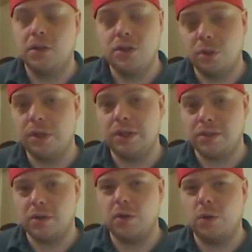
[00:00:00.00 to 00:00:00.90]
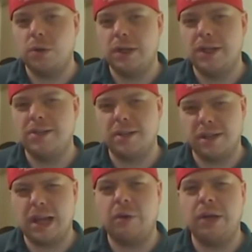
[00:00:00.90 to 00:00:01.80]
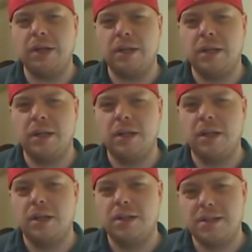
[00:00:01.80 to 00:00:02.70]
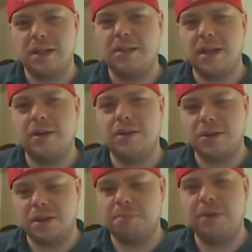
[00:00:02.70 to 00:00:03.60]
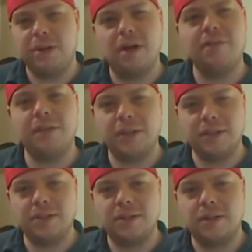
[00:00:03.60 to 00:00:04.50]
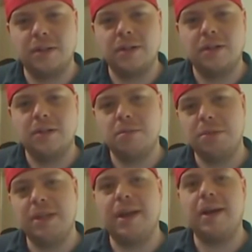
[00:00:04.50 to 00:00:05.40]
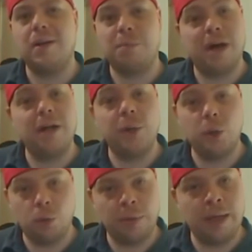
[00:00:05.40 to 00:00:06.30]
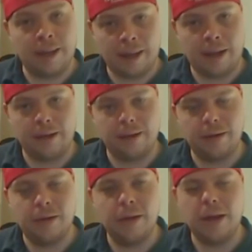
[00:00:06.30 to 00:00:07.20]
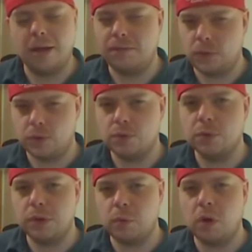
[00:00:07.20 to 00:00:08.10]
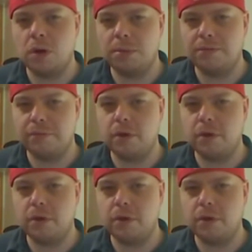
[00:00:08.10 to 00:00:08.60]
Doing so is allowing dictatorship and governance to be guided by a human hand. And if you truly want to be